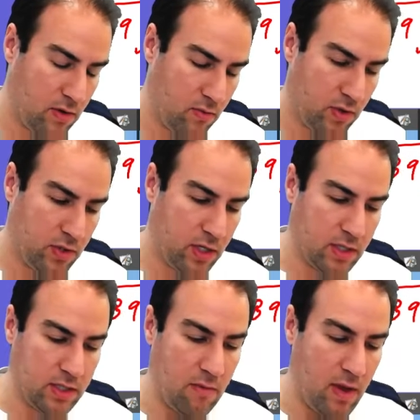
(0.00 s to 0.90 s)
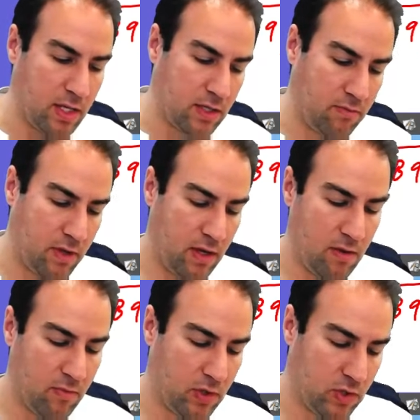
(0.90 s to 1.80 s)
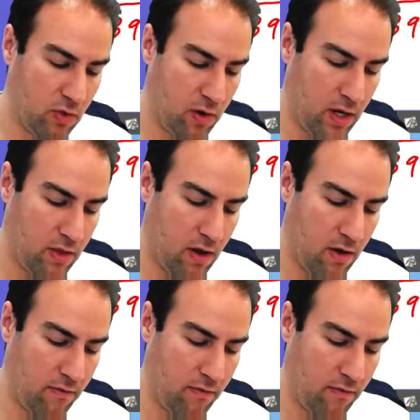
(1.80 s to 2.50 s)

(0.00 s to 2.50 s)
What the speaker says: which you can see makes up the majority there,